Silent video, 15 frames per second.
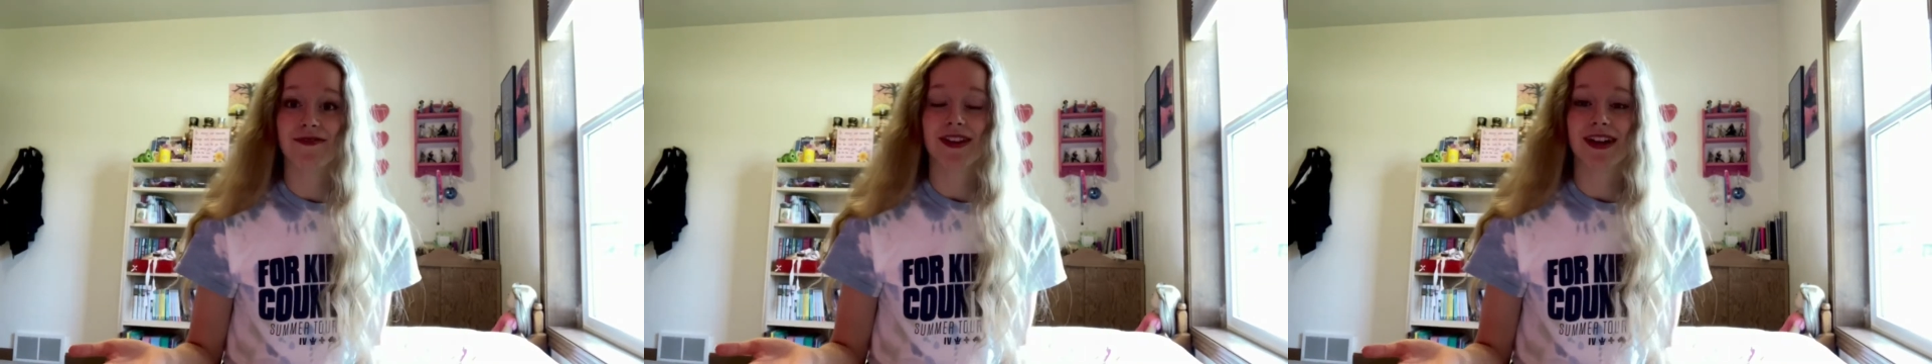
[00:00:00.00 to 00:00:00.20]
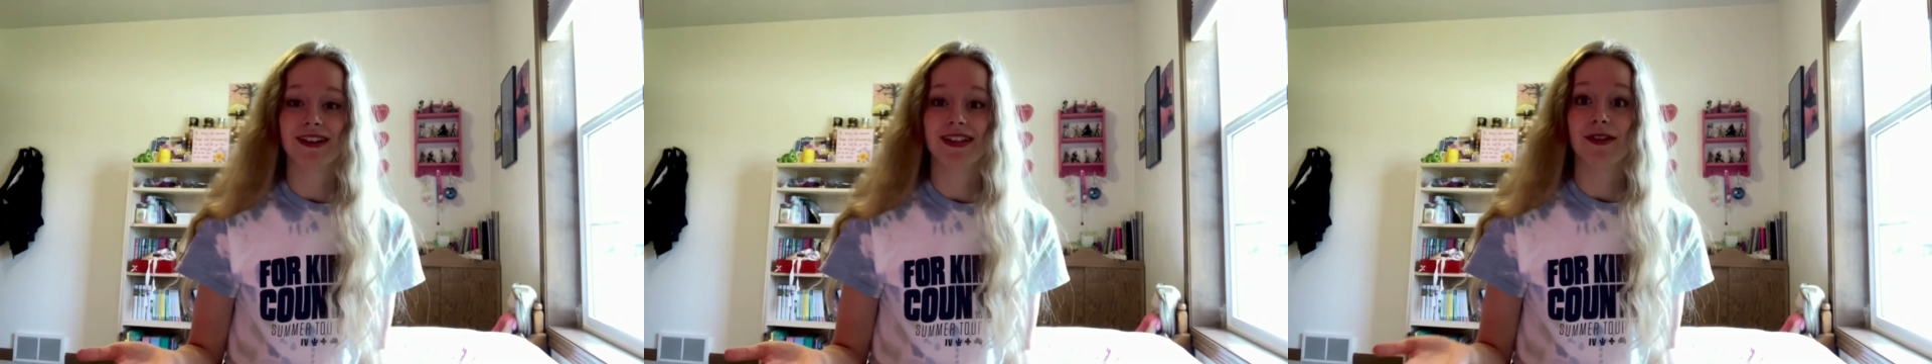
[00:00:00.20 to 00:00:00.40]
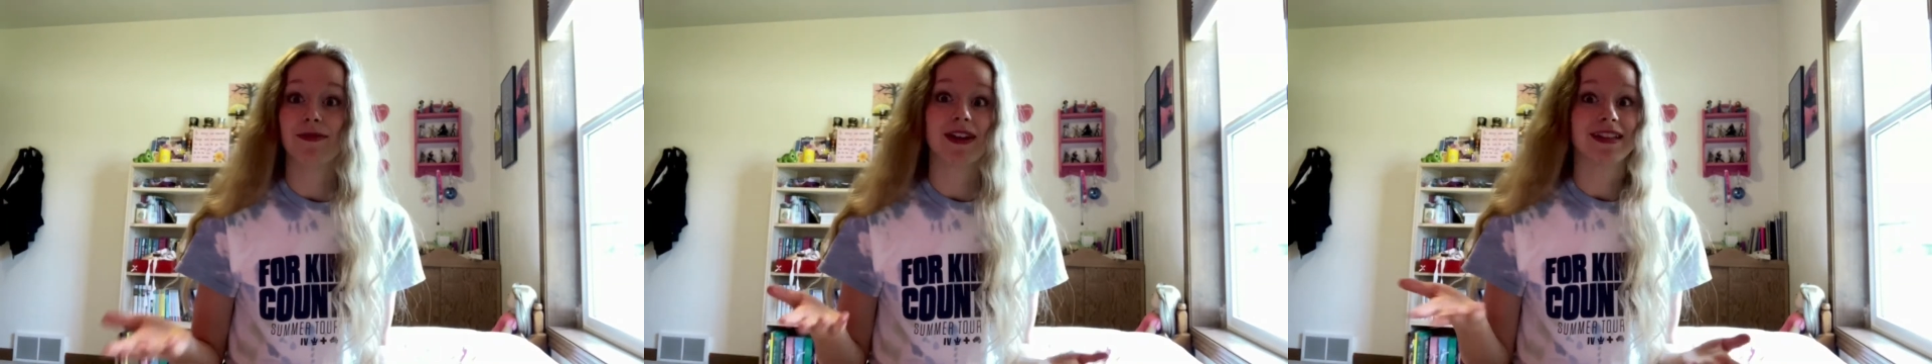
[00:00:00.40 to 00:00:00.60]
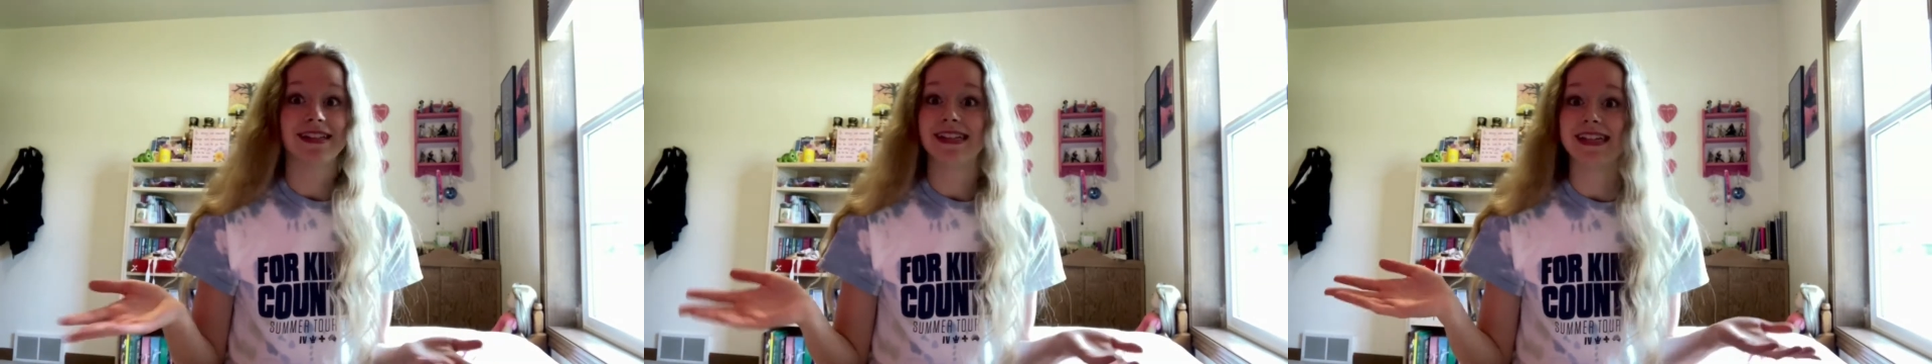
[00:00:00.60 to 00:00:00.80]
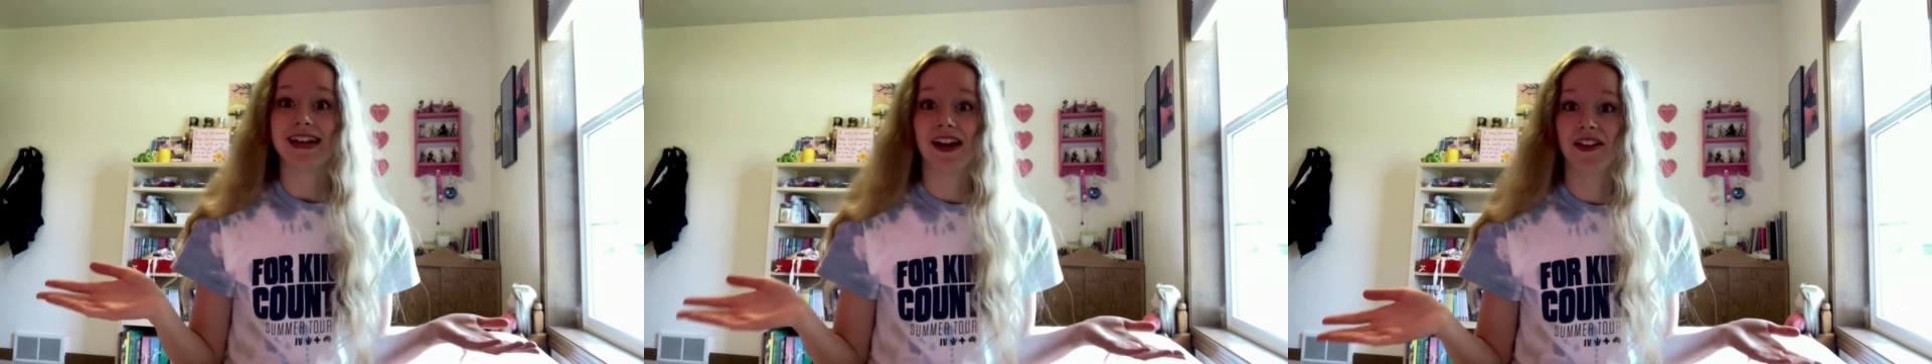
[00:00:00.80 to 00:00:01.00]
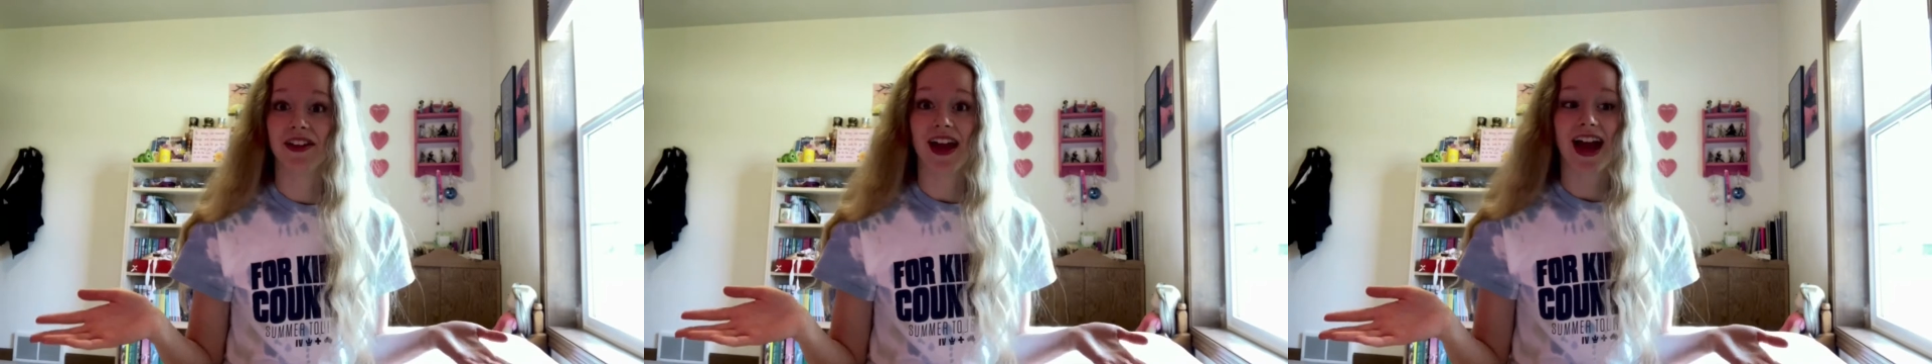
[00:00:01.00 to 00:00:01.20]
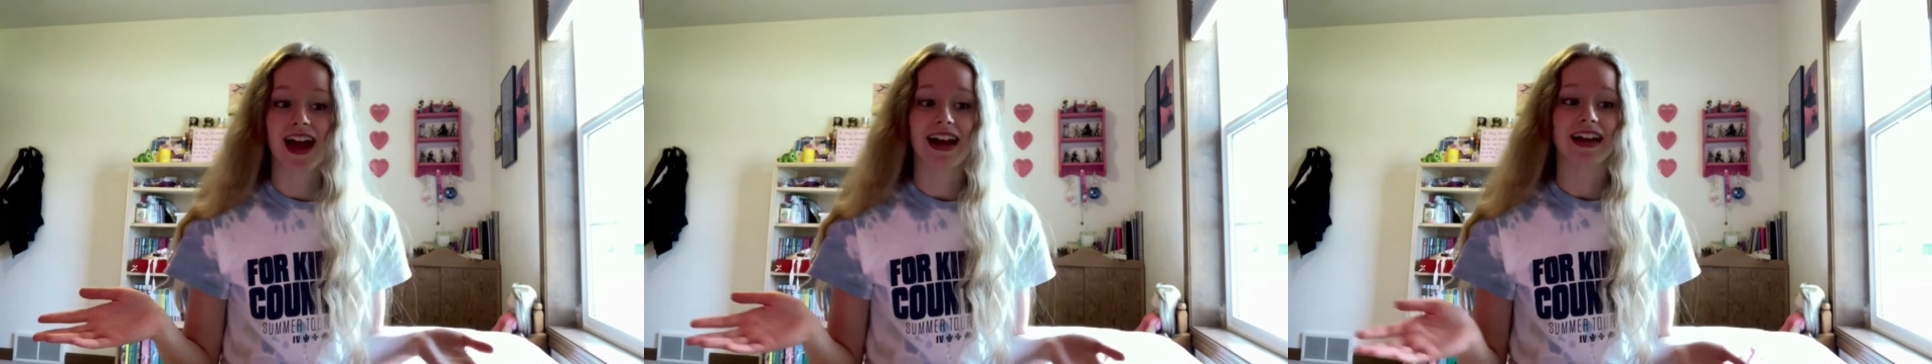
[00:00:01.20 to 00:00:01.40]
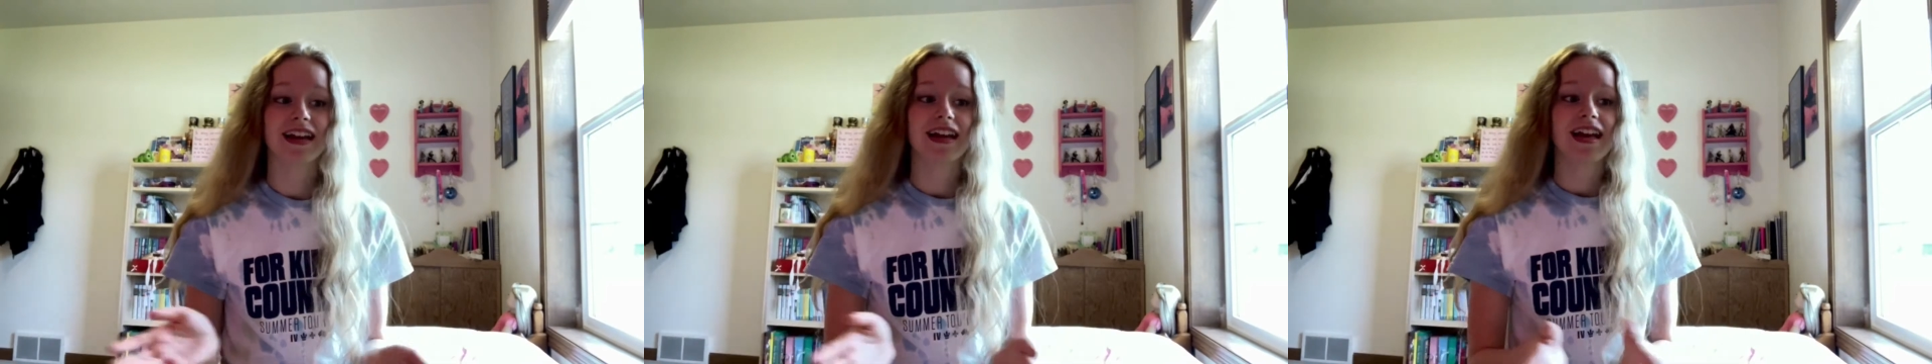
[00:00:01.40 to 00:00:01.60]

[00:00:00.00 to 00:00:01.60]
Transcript: theirs that we had seen online.